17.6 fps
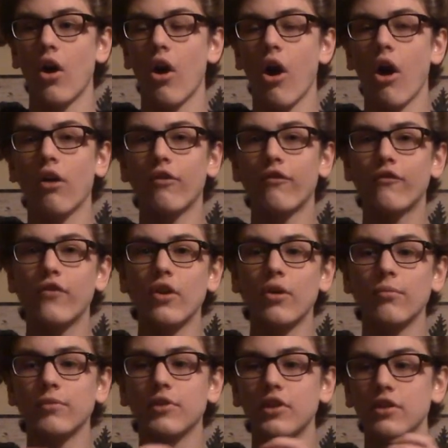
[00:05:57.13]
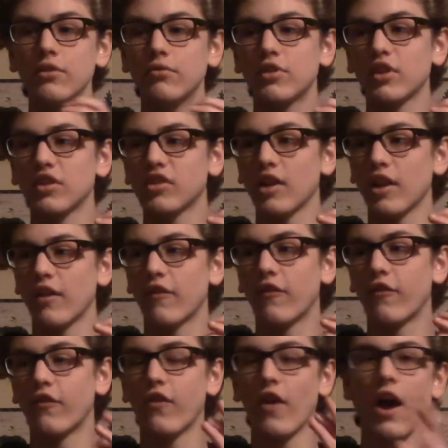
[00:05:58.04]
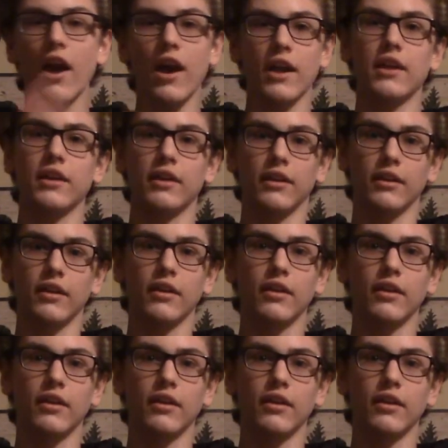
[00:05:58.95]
are films that you just like find.